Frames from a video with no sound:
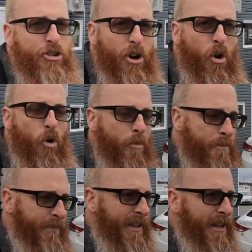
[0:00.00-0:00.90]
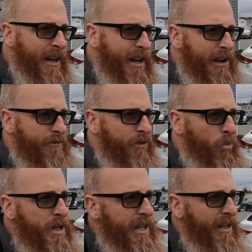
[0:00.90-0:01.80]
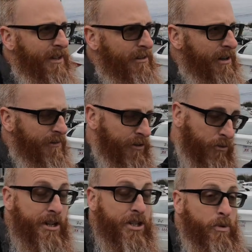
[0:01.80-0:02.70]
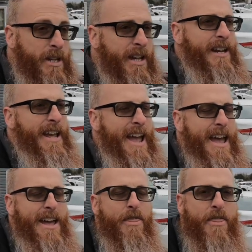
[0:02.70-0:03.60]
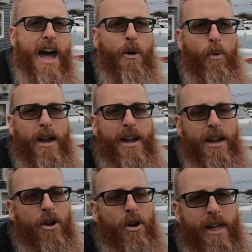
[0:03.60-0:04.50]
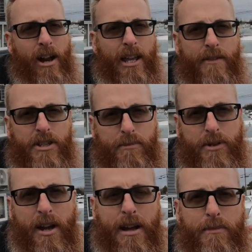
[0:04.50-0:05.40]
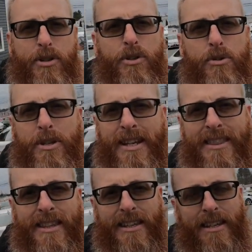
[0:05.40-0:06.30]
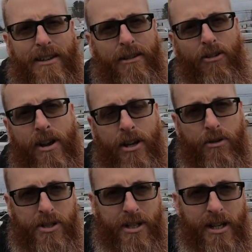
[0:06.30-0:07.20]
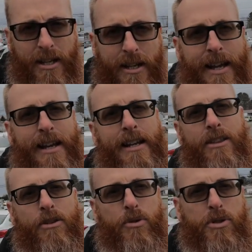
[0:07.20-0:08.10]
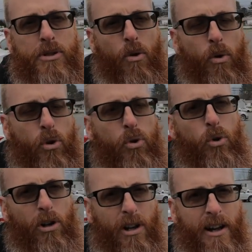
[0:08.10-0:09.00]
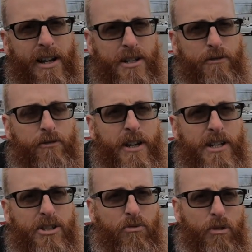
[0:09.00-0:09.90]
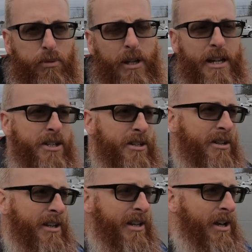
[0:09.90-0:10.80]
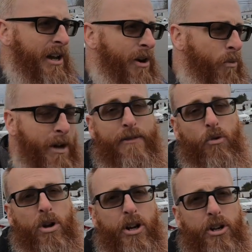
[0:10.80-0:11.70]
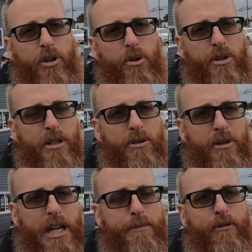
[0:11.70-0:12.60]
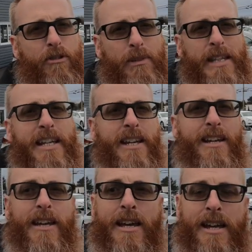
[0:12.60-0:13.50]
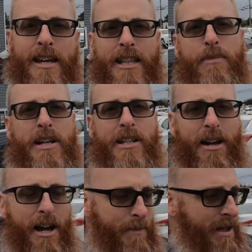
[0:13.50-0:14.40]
home uh, for the week, uh, for the rest of the weekend, and that way That'll give us some time to get the Grey Goose in and get those oil cooler lines fixed, replaced, uh, whatever we're going to do to keep it from leaking. In the meantime,